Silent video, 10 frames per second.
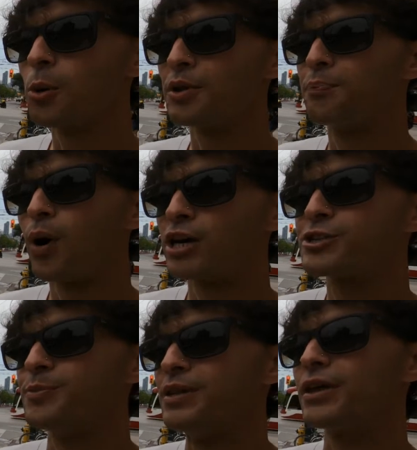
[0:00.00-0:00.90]
with
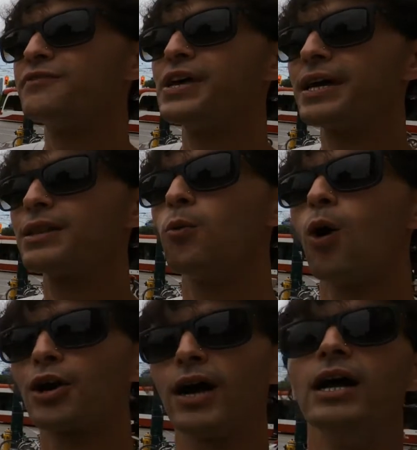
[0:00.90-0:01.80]
parchment. They've taken the
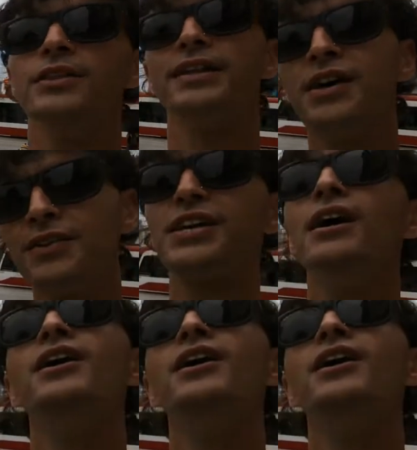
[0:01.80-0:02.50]
water. They've taken